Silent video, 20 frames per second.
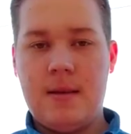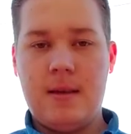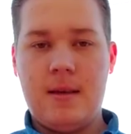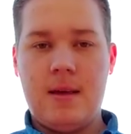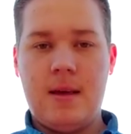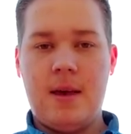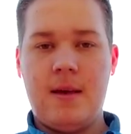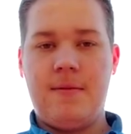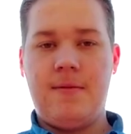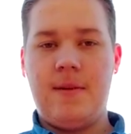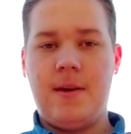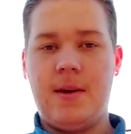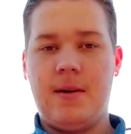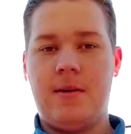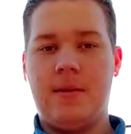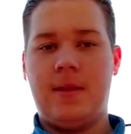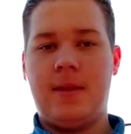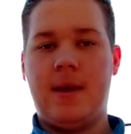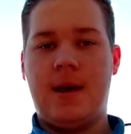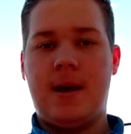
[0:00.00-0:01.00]
iffy
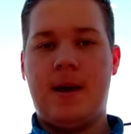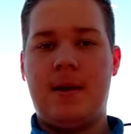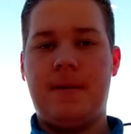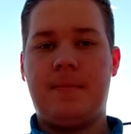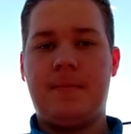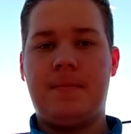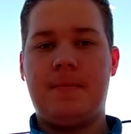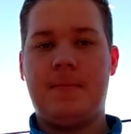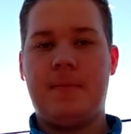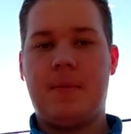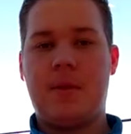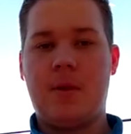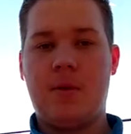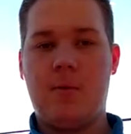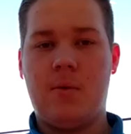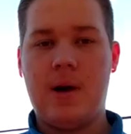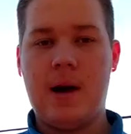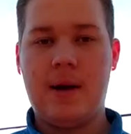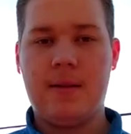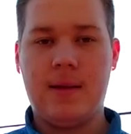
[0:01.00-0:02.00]
on that.
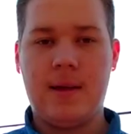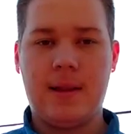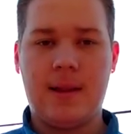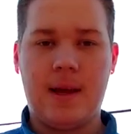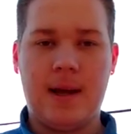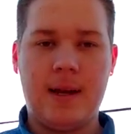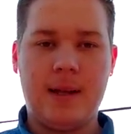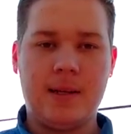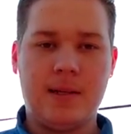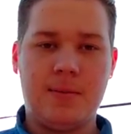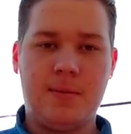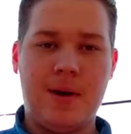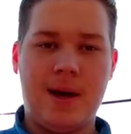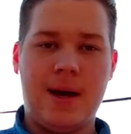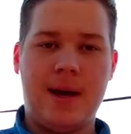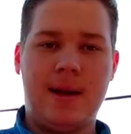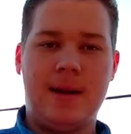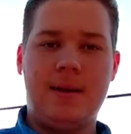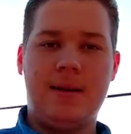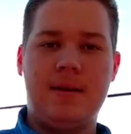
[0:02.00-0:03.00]
Wow, that lighting's
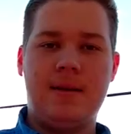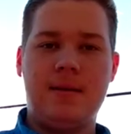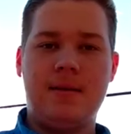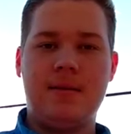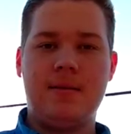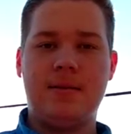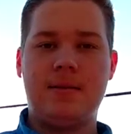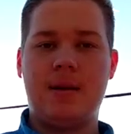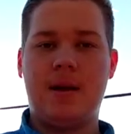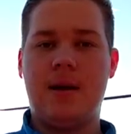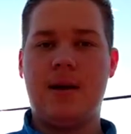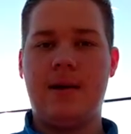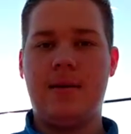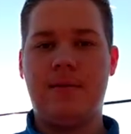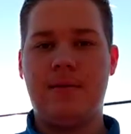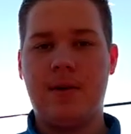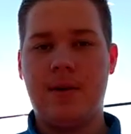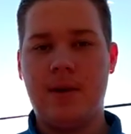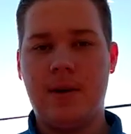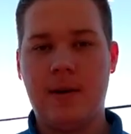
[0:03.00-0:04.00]
bad. Sorry
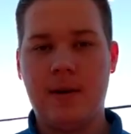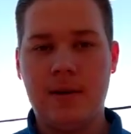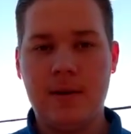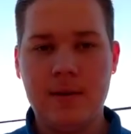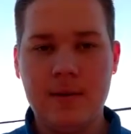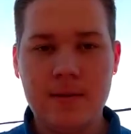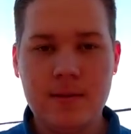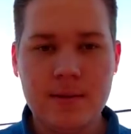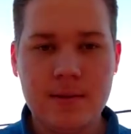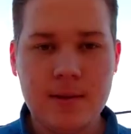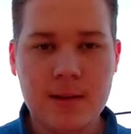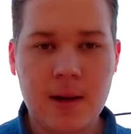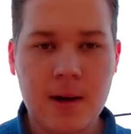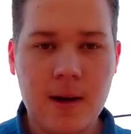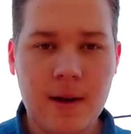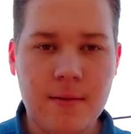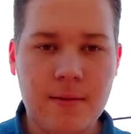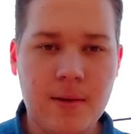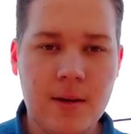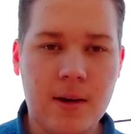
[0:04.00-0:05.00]
for y'all.
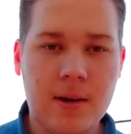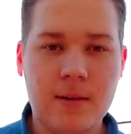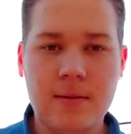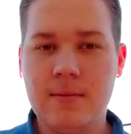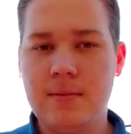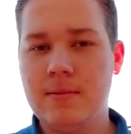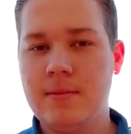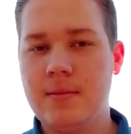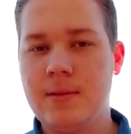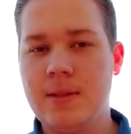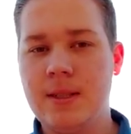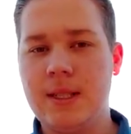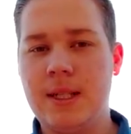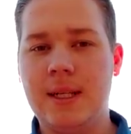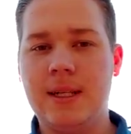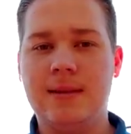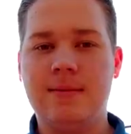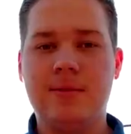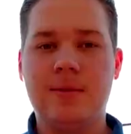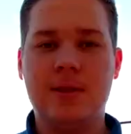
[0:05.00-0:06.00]
Sorry if y'all
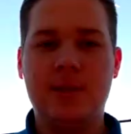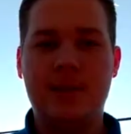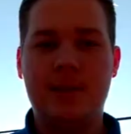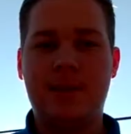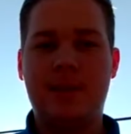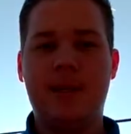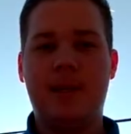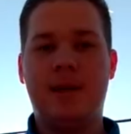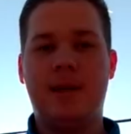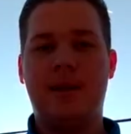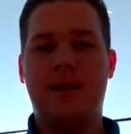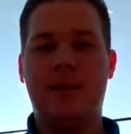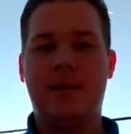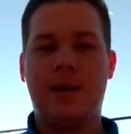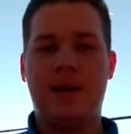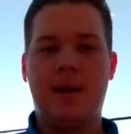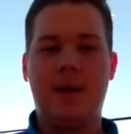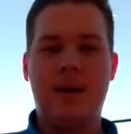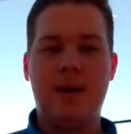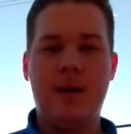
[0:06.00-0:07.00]
can't really see
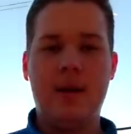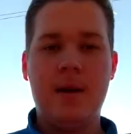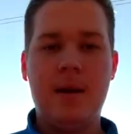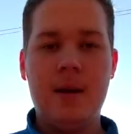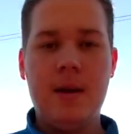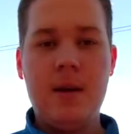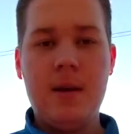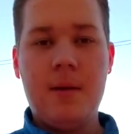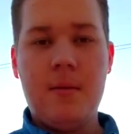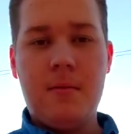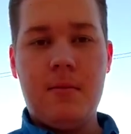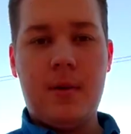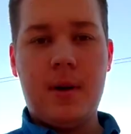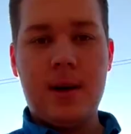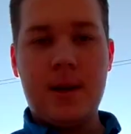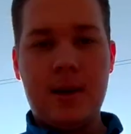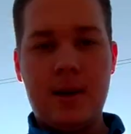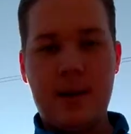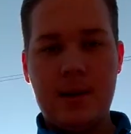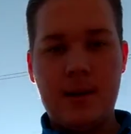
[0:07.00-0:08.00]
anything. But
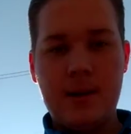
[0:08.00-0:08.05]
there